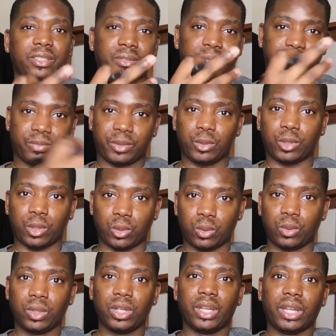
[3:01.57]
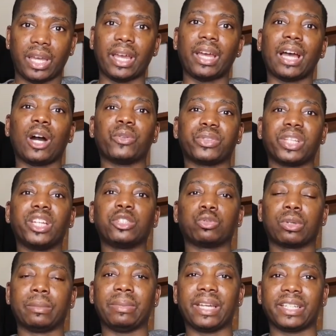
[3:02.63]
of, you know, how things
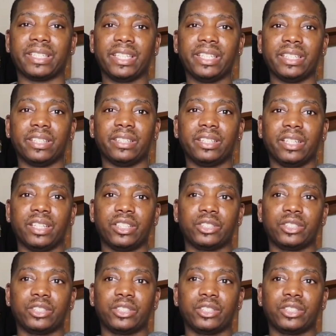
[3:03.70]
were back then.